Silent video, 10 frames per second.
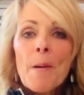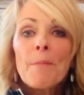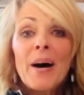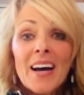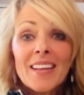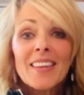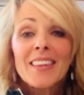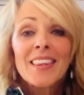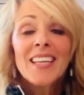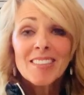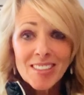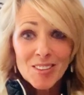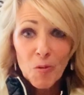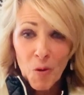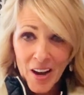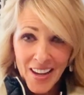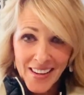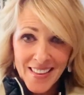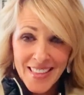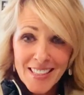But this
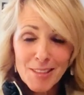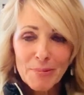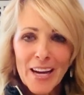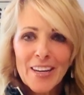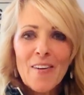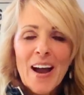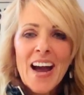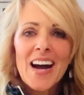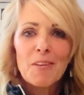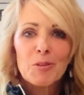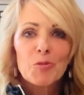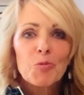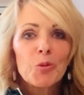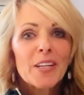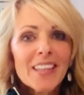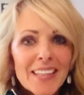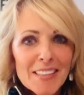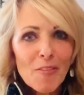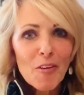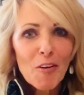biohack was really
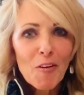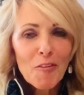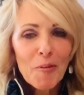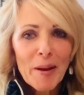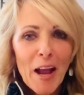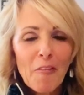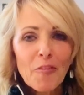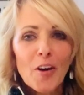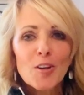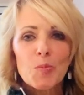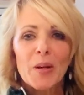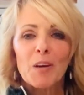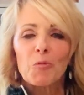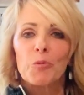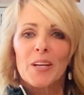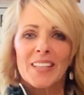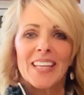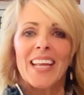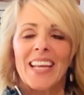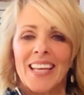difficult for me at first, but it
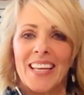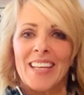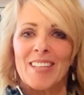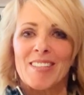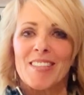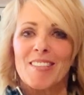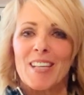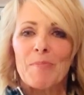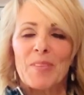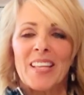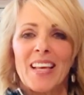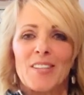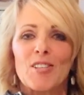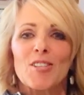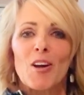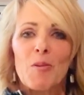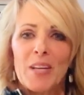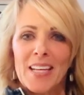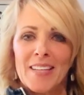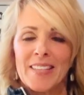really is something that is so
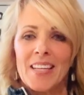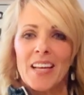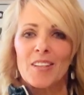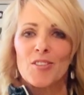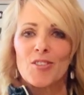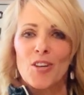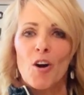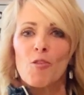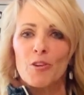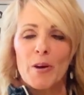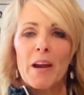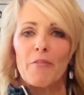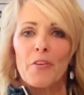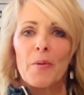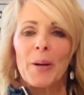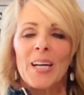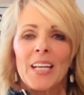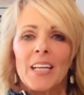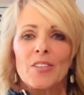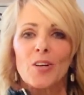easy and so great for the
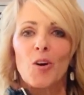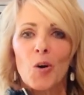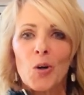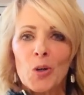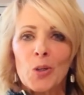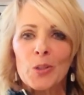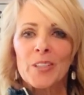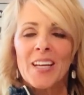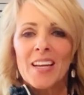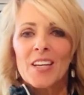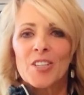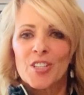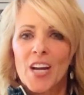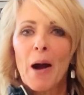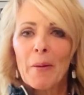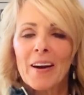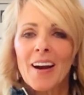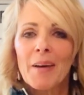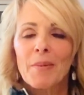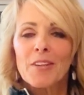body. It's a cold shower.
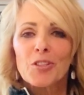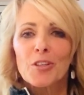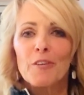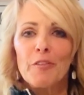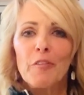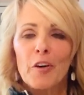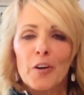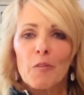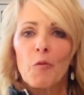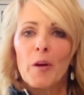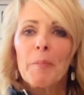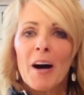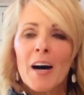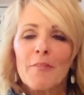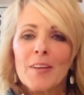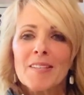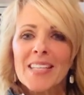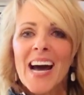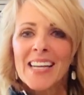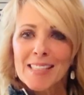I'm not sure if you've heard of Wim Hof. He's
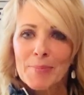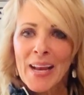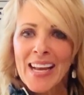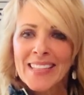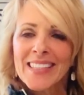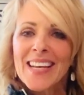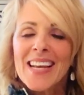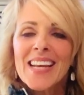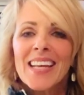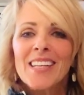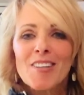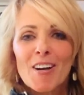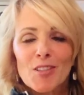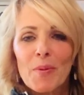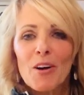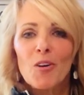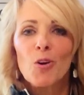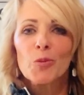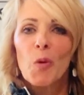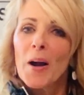the Iceman. He talks about
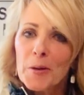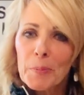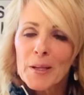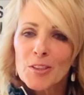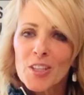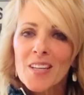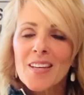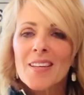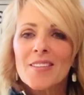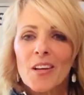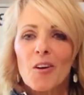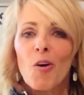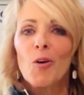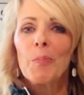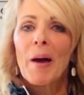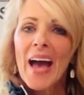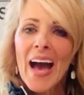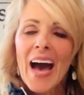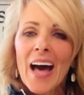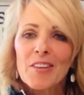cold water plunges and cold
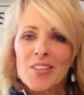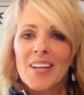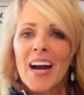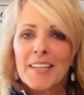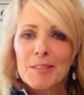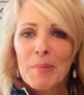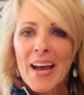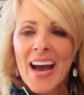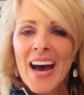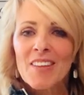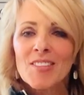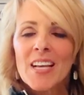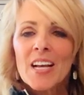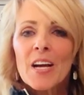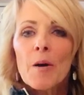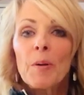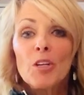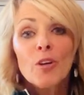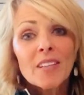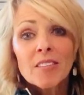baths and ice baths. But
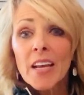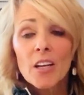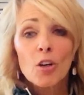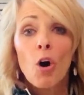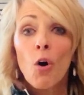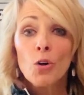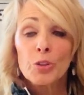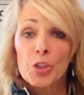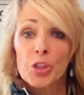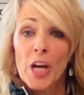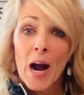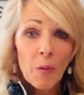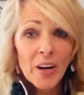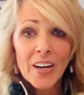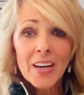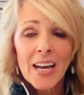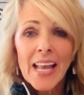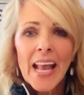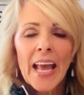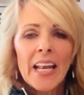you can take a cold shower,
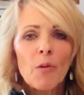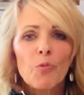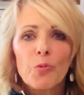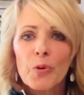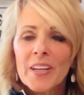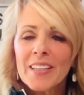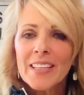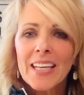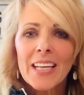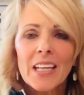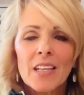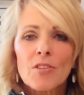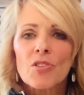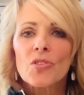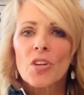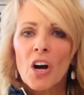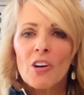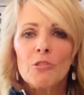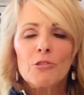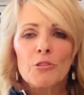and it really is
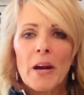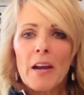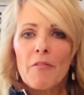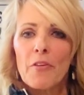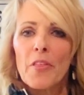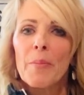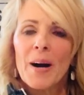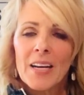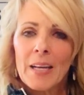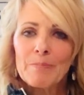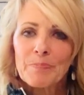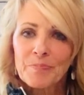so great for the body.